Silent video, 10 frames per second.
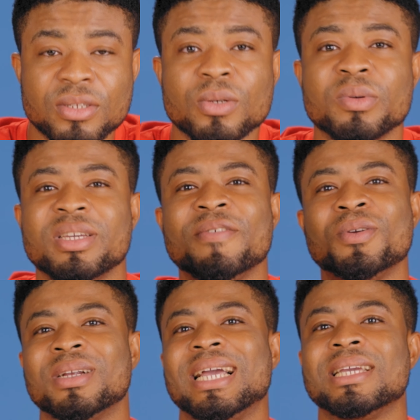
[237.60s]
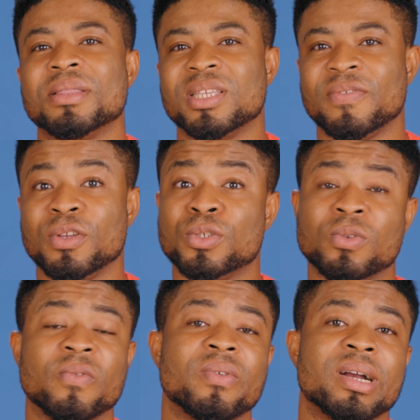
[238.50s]
So if you are liking this video
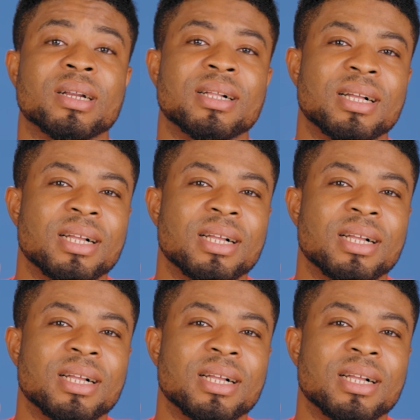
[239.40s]
so far,